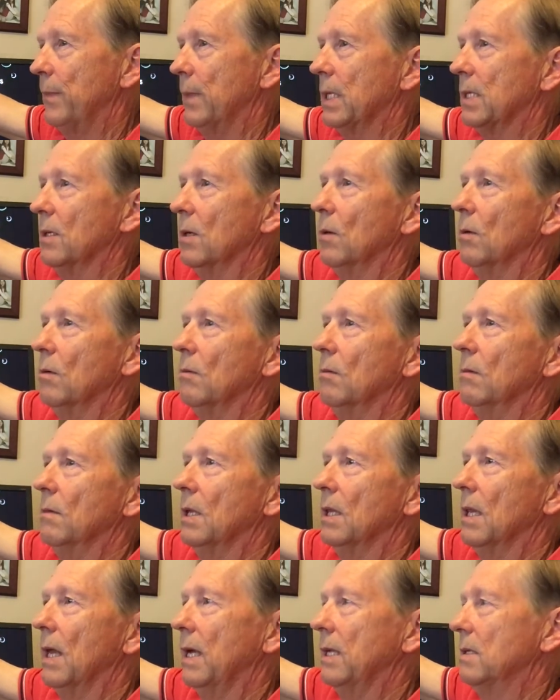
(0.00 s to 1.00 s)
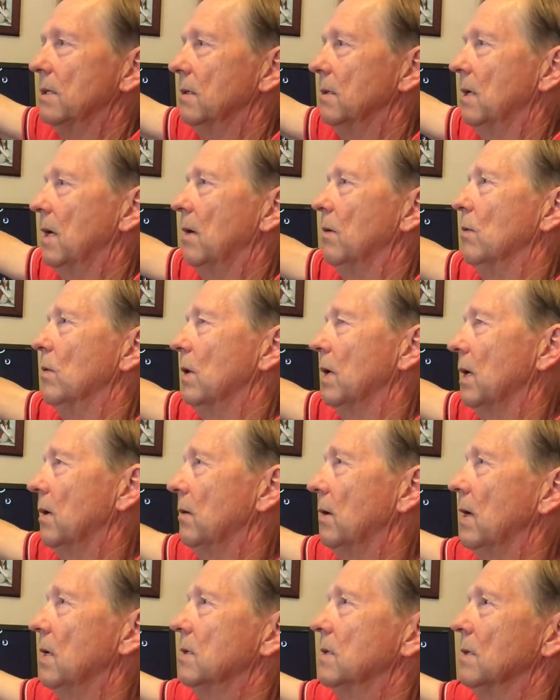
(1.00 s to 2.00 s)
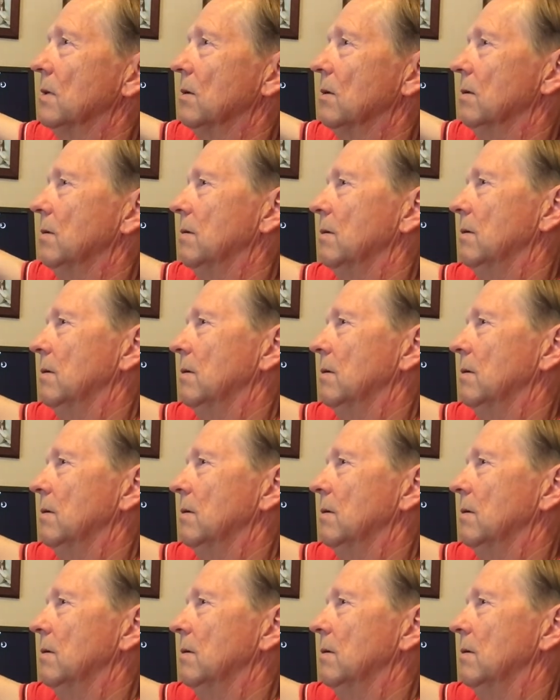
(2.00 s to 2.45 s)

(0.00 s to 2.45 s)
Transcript: so the lights are not working right, so